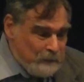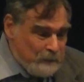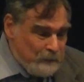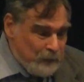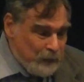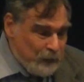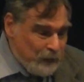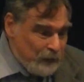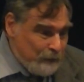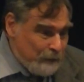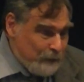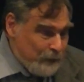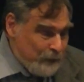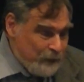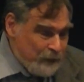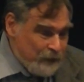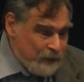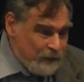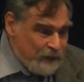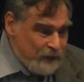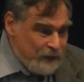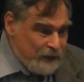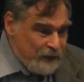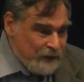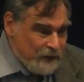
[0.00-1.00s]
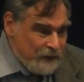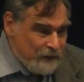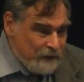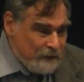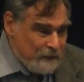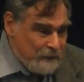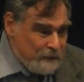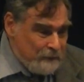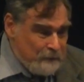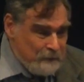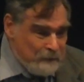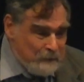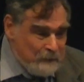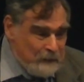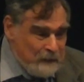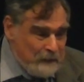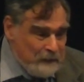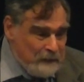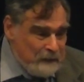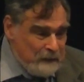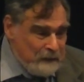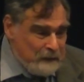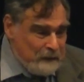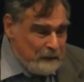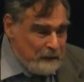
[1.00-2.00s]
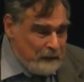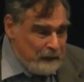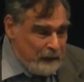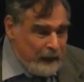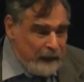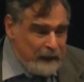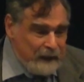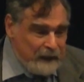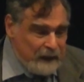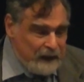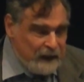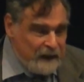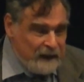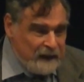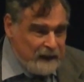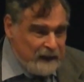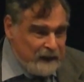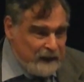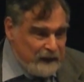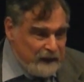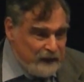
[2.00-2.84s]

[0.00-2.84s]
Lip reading: Partly because he's Anglican and that